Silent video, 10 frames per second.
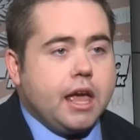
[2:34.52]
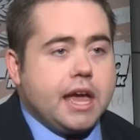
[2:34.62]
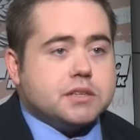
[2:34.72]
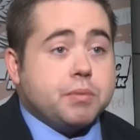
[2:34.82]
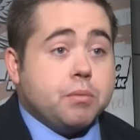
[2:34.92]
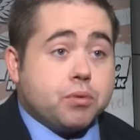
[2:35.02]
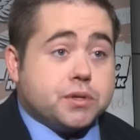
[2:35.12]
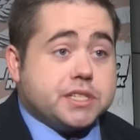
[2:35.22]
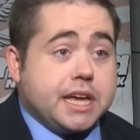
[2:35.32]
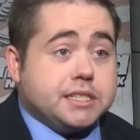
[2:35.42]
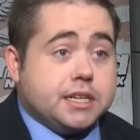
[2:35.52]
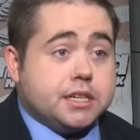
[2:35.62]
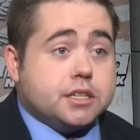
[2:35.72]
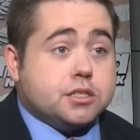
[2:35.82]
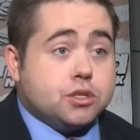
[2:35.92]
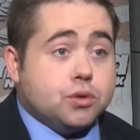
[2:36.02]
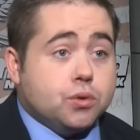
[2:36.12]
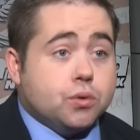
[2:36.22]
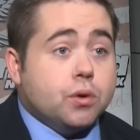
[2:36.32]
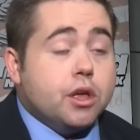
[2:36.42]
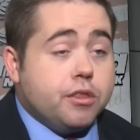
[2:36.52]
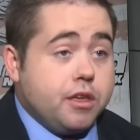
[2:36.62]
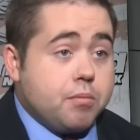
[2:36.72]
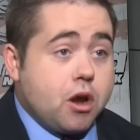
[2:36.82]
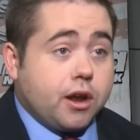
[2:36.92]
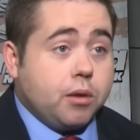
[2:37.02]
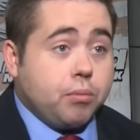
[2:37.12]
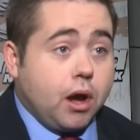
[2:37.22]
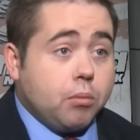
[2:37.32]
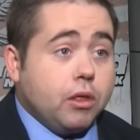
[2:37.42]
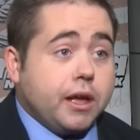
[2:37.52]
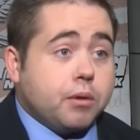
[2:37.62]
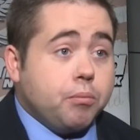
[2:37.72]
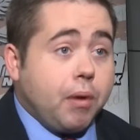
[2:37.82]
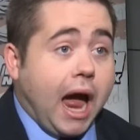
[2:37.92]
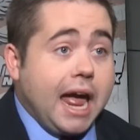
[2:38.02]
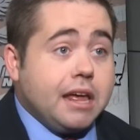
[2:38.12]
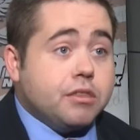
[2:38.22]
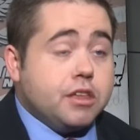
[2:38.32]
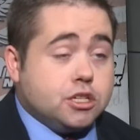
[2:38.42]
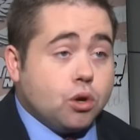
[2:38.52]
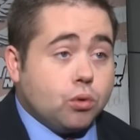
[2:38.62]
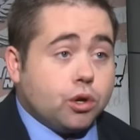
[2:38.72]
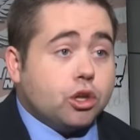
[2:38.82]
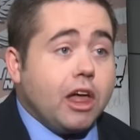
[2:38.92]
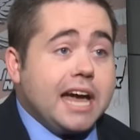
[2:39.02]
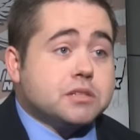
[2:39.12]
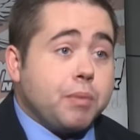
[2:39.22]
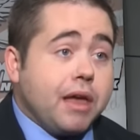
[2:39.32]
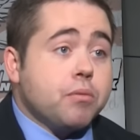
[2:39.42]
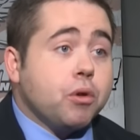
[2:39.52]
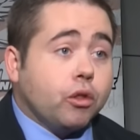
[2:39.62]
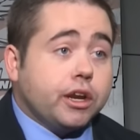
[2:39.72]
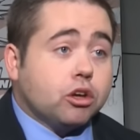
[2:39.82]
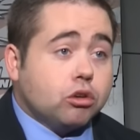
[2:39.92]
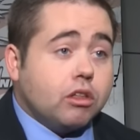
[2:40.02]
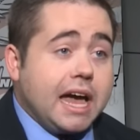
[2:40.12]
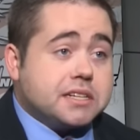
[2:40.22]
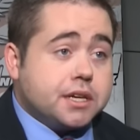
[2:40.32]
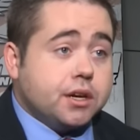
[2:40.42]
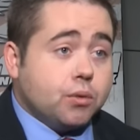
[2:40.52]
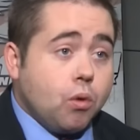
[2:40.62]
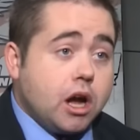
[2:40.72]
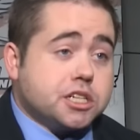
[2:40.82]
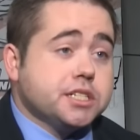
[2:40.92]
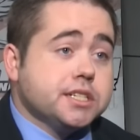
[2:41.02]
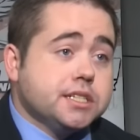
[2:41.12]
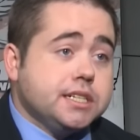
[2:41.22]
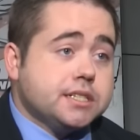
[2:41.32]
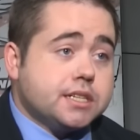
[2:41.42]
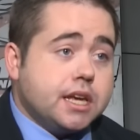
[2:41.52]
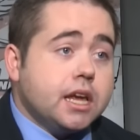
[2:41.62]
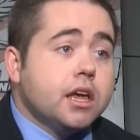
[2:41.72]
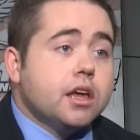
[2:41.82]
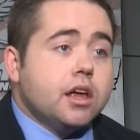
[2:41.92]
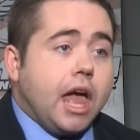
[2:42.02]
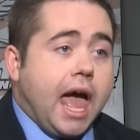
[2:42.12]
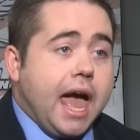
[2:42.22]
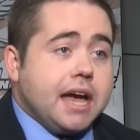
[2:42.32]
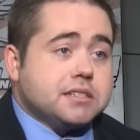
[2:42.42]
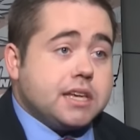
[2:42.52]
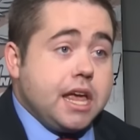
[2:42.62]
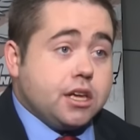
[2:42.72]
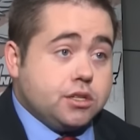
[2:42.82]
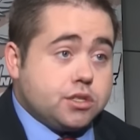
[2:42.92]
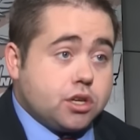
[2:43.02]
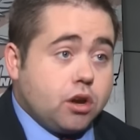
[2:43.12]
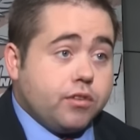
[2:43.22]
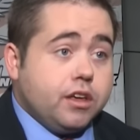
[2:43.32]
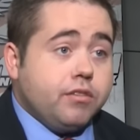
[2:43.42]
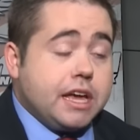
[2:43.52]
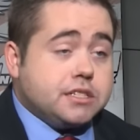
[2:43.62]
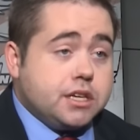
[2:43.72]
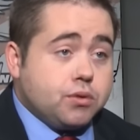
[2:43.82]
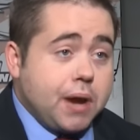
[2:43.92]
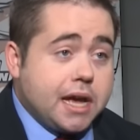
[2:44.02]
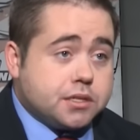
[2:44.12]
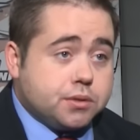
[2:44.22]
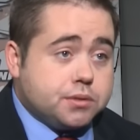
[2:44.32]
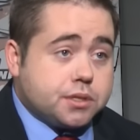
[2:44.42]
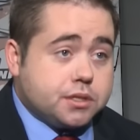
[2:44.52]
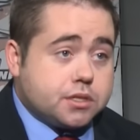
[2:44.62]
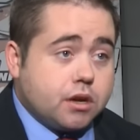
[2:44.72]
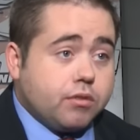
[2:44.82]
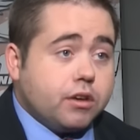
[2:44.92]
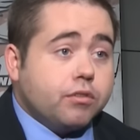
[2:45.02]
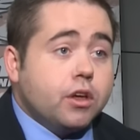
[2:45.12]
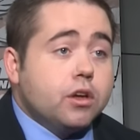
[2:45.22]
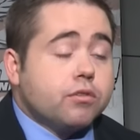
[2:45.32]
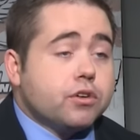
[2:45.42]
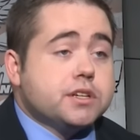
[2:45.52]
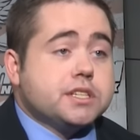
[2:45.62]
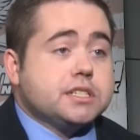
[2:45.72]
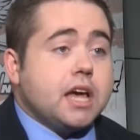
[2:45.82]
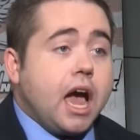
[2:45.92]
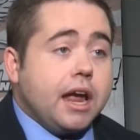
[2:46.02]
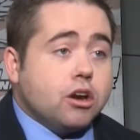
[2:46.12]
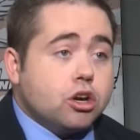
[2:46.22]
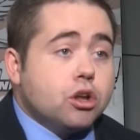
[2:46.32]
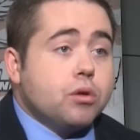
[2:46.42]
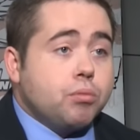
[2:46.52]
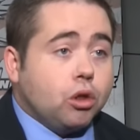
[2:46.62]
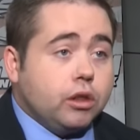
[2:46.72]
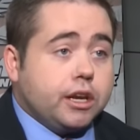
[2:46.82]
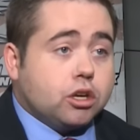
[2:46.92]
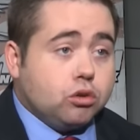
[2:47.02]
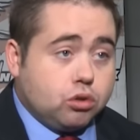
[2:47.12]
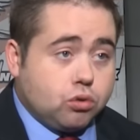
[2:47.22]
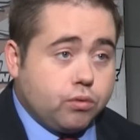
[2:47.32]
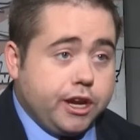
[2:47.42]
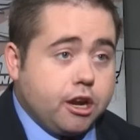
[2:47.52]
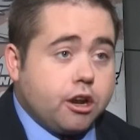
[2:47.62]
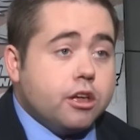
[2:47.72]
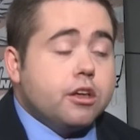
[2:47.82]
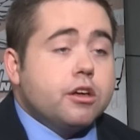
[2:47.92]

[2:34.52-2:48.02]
has been presented to the American public by the donor class, by the political class here in Washington, D.C., as a conservative, as a grassroots conservative, for his entire political career.